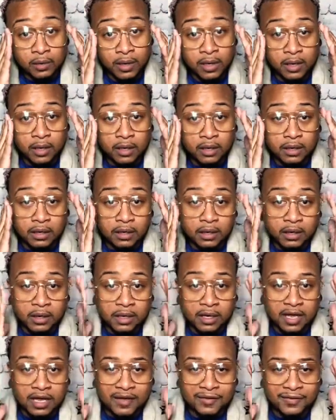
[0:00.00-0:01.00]
And
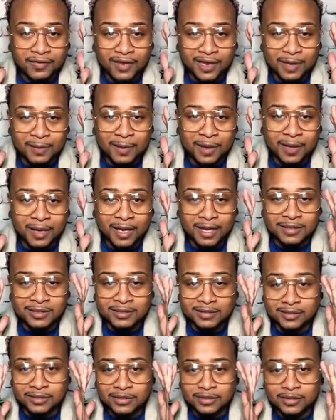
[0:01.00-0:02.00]
I feel like my
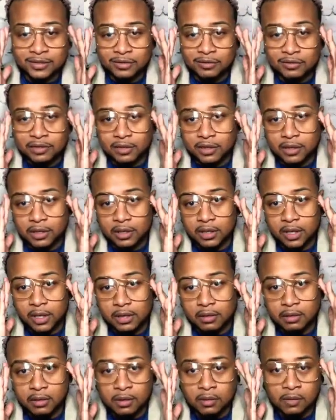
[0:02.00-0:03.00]
glasses are so crooked. I
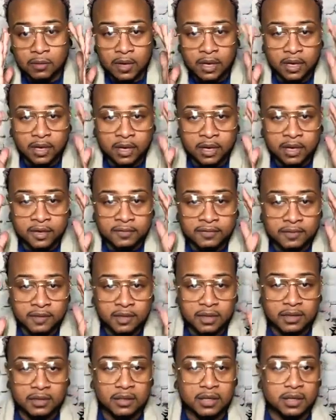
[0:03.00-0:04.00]
don't know why I feel
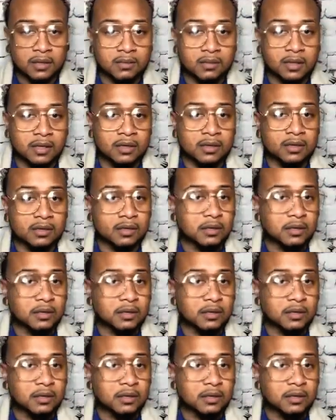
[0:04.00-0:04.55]
like that, but